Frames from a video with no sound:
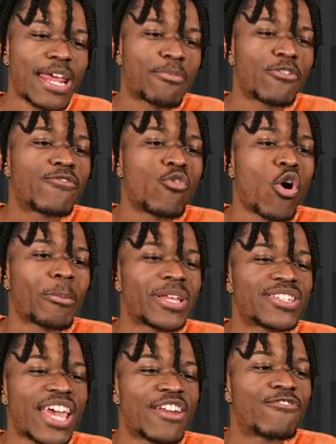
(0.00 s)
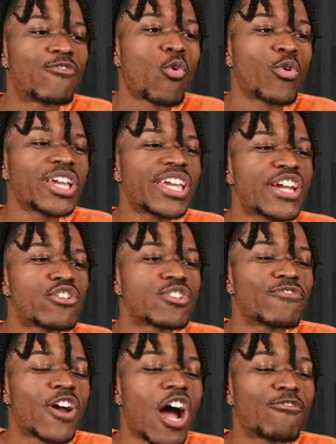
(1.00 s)
performance in 40 years
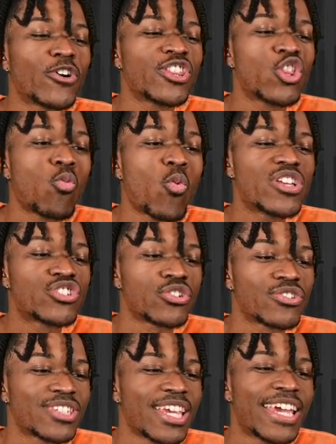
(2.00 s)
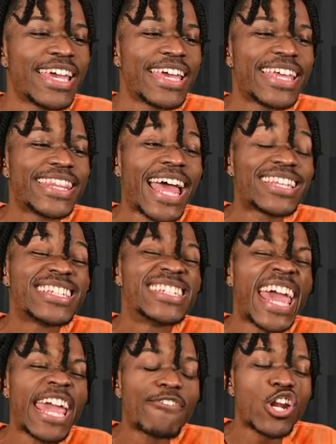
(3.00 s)
of covering the Wizards. That's
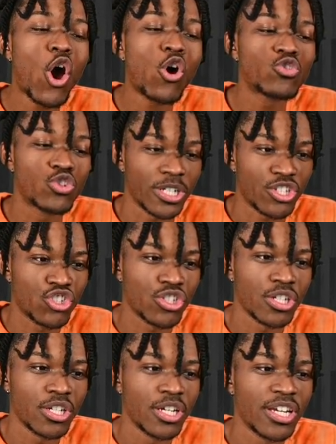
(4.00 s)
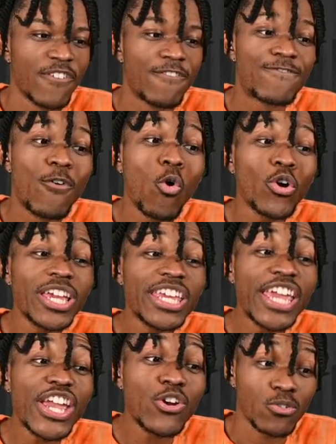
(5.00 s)
David Aldridge. 40
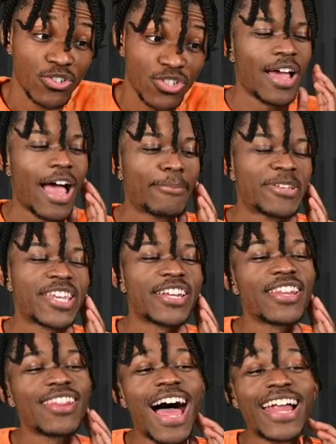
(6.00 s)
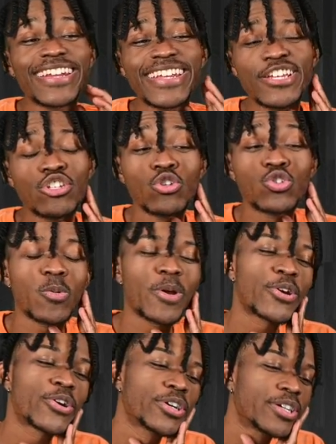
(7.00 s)
years. I've been seeing a lot of these on
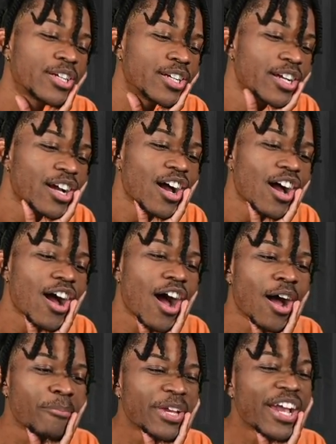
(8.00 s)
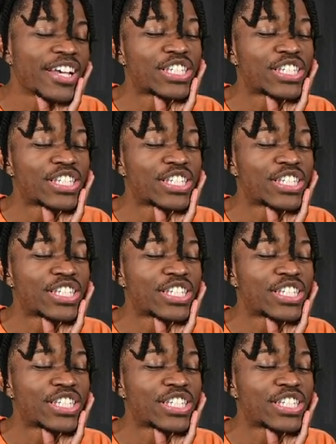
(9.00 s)
Twitter um, because